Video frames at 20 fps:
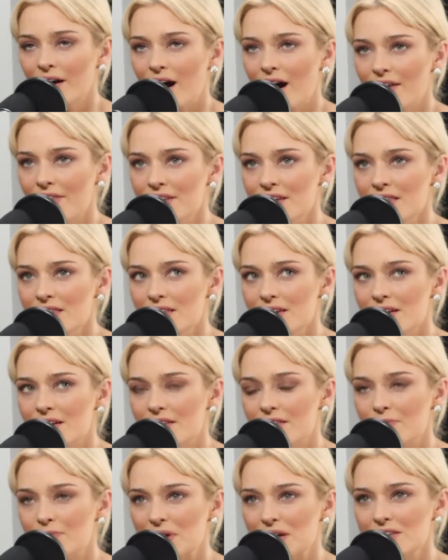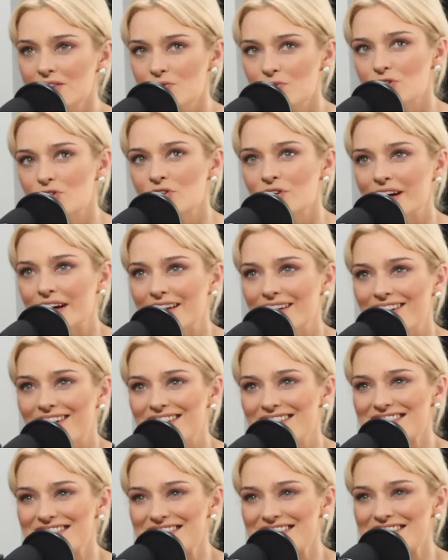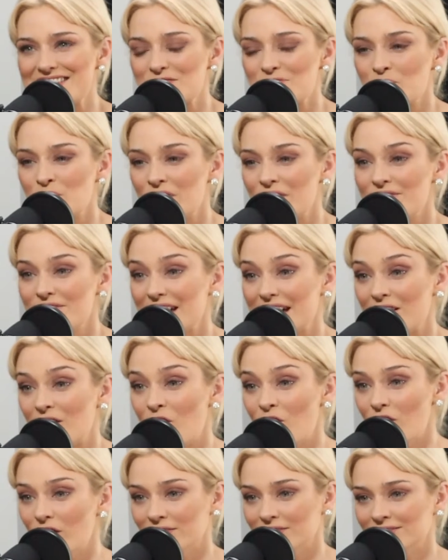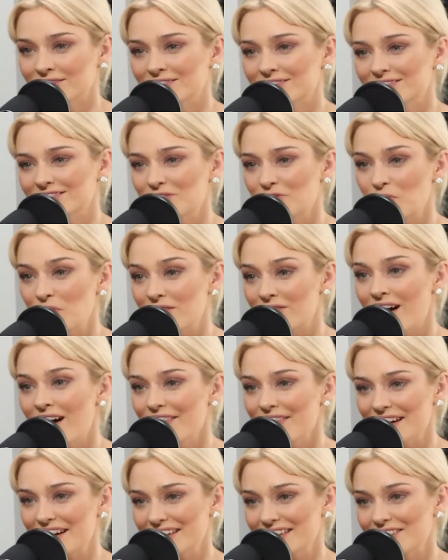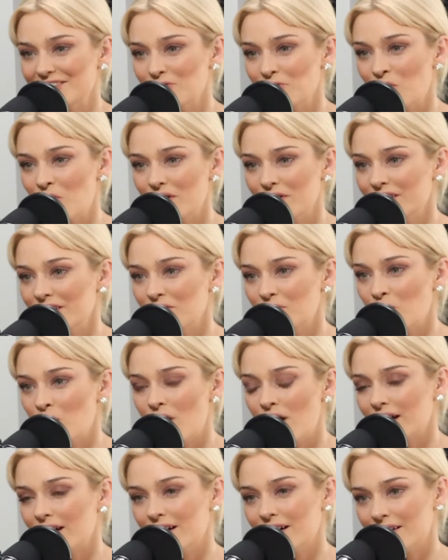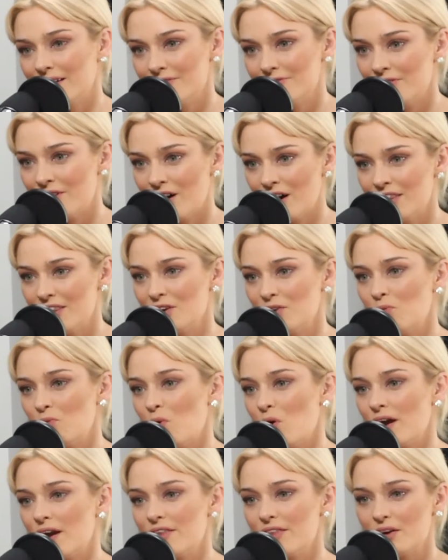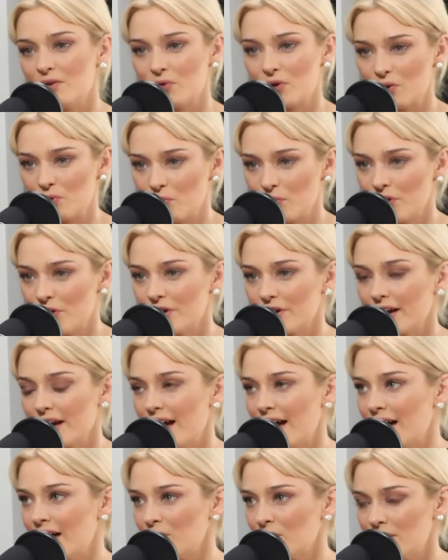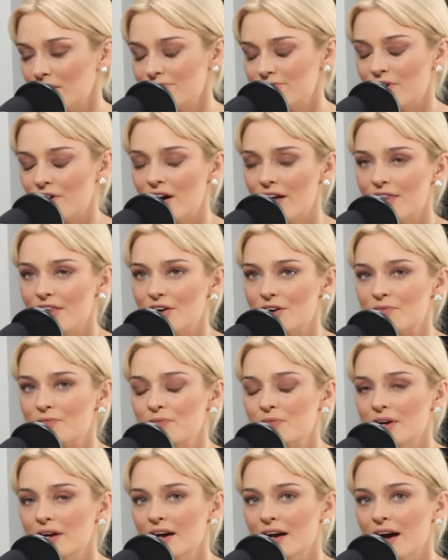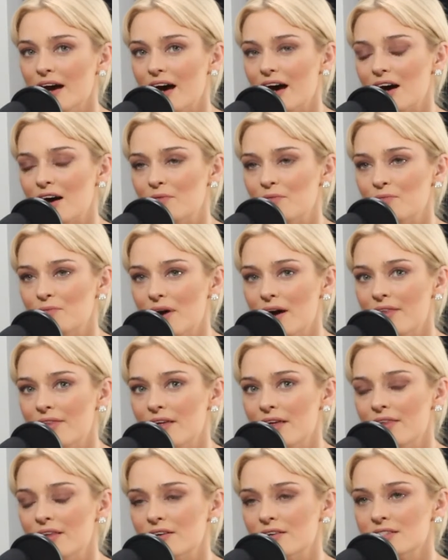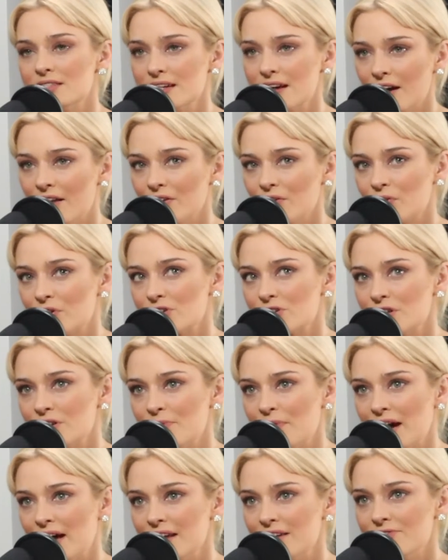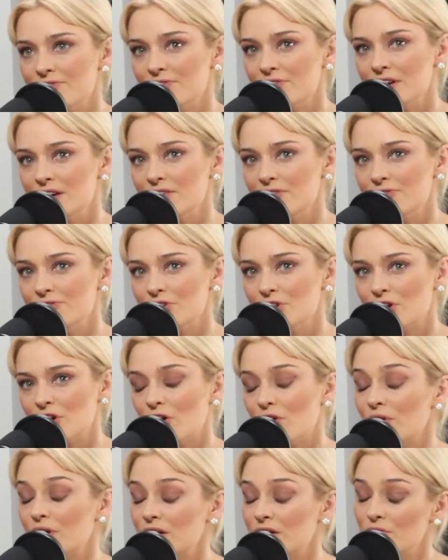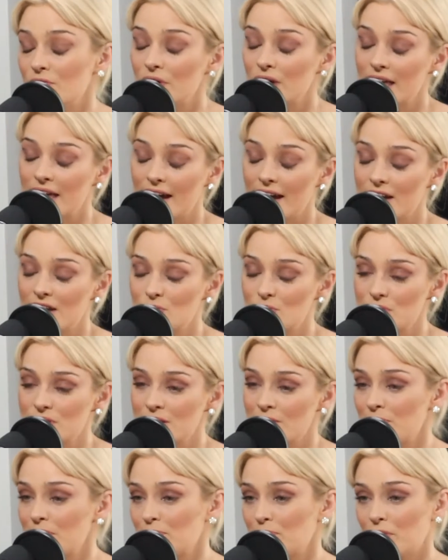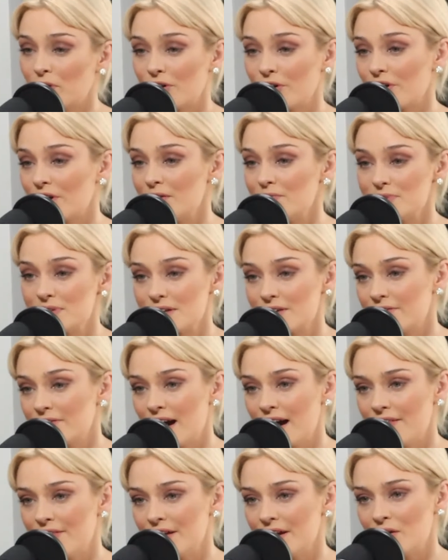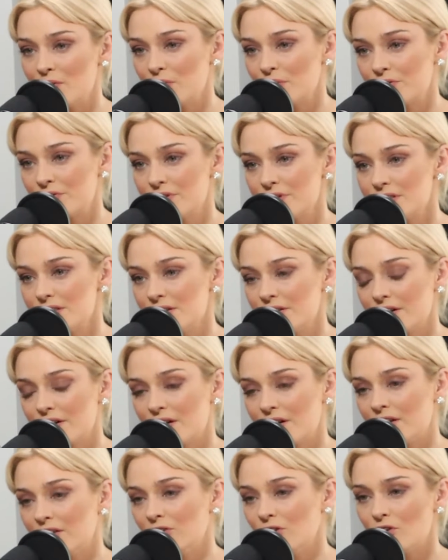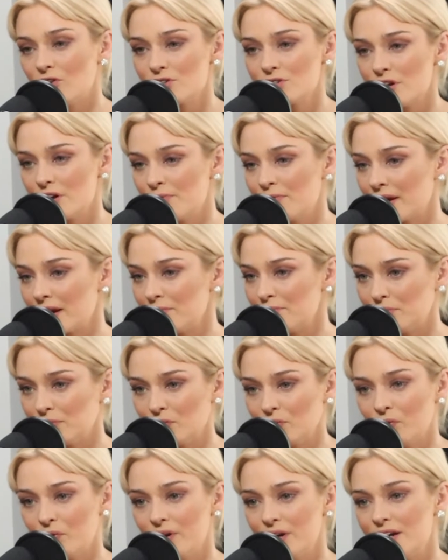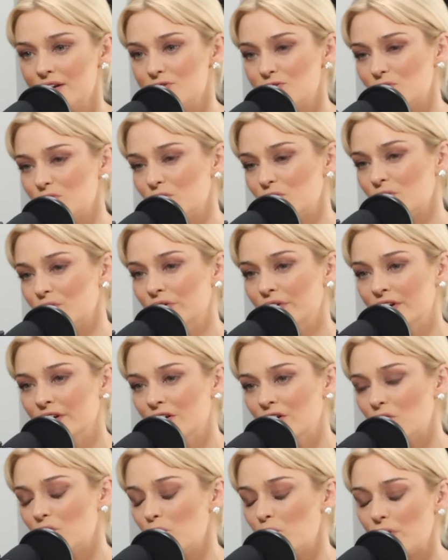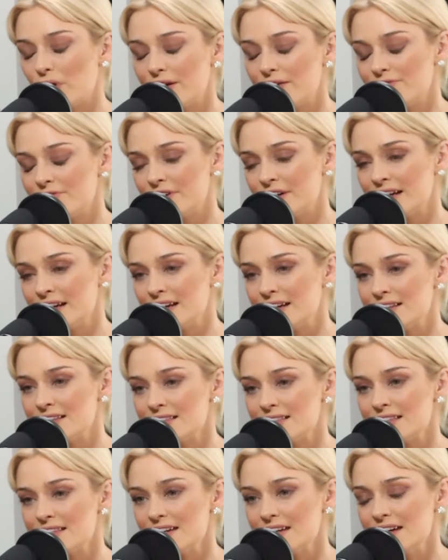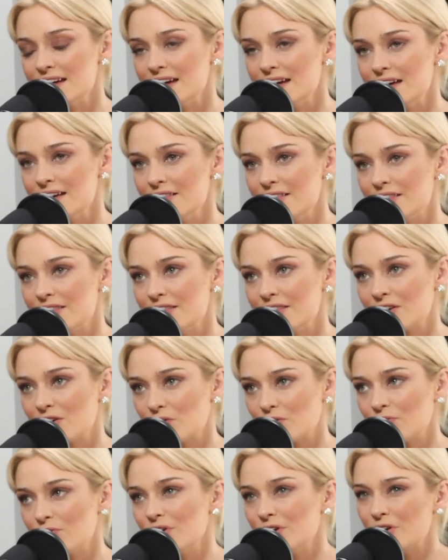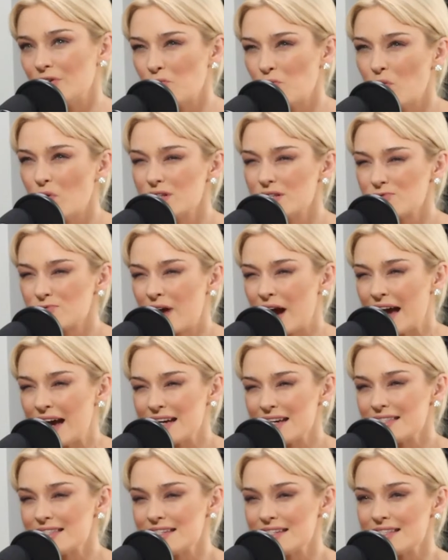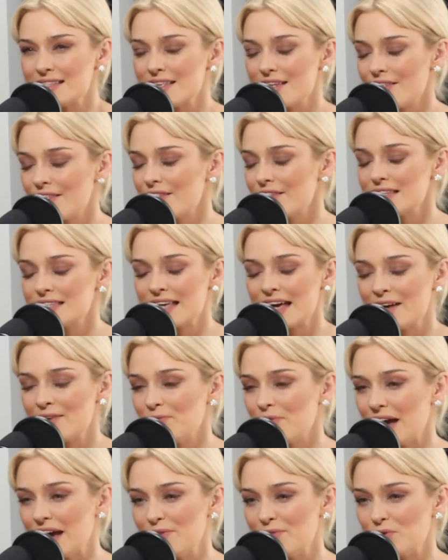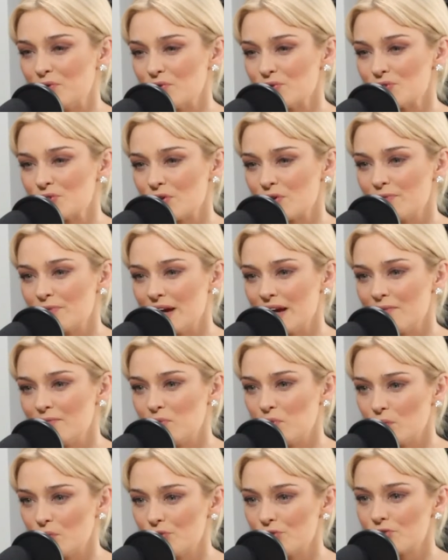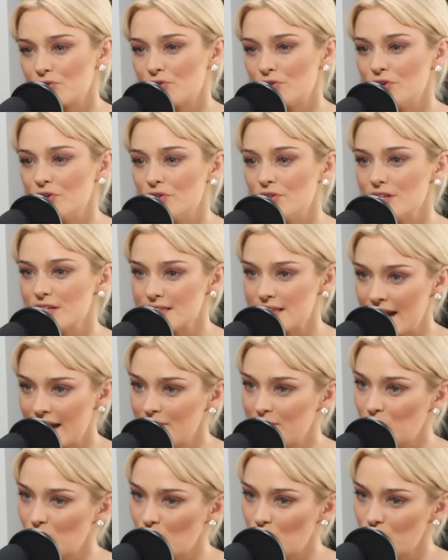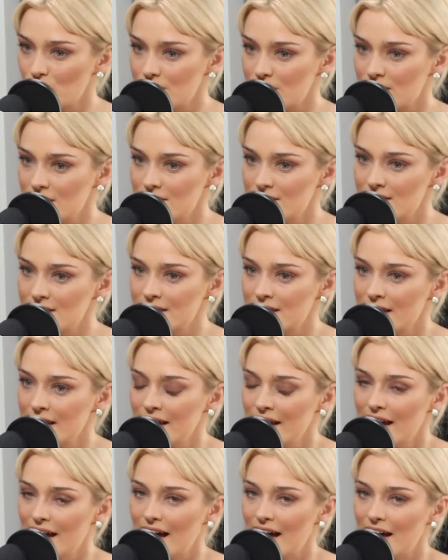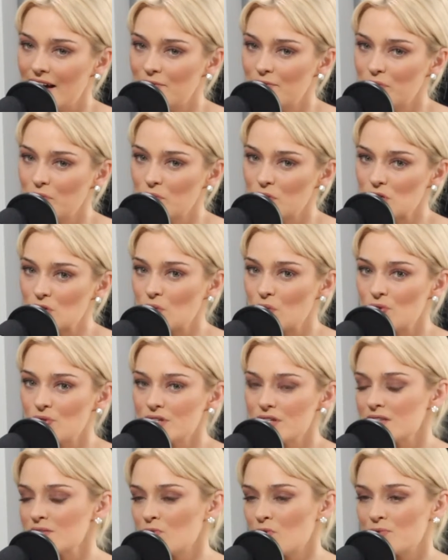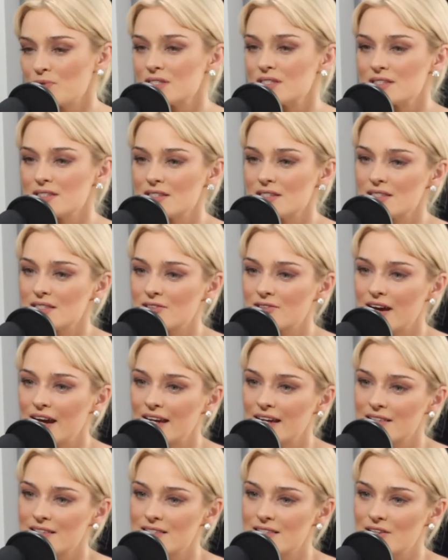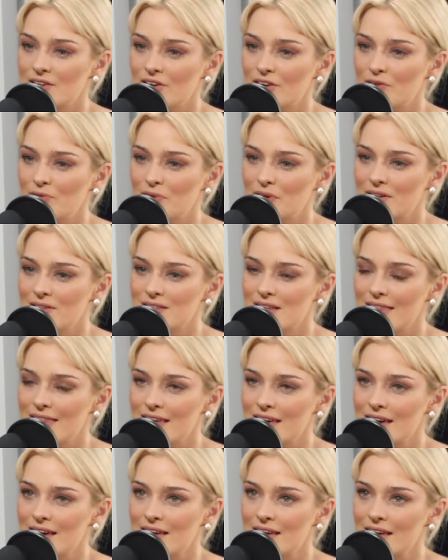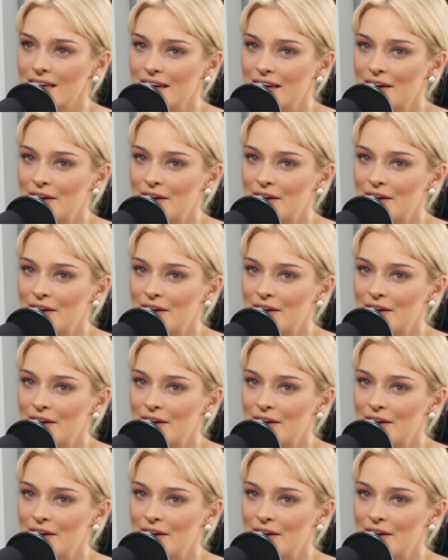I think the biggest question I get asked is, where have they gone? Where are they? Well, why can't I find them? Why don't they want to work? How do I find them? And then there is the other question about if you go and you engage with some of the programs that are out there, whether it's, kind of long-term unemployed or whatever it is, what's raised is that they're the same people sort of being put through the same courses, which causes small businesses great concern, because I think